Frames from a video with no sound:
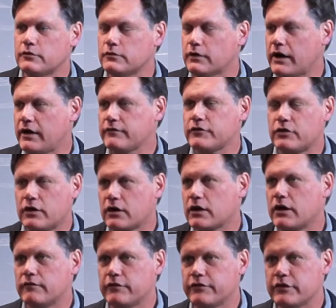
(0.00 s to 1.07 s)
So after
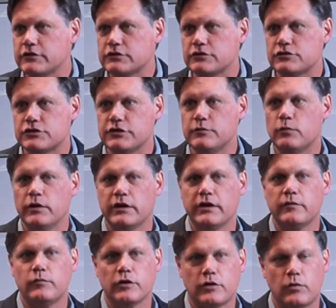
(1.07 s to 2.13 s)
our conversation, she
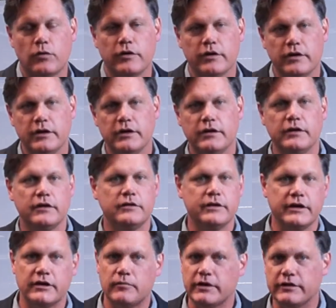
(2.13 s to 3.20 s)
went and recorded it in
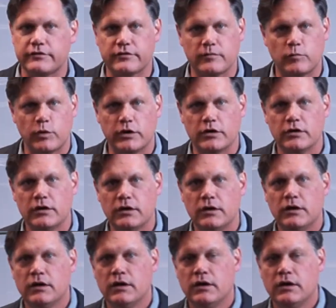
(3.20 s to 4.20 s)
their database somewhere.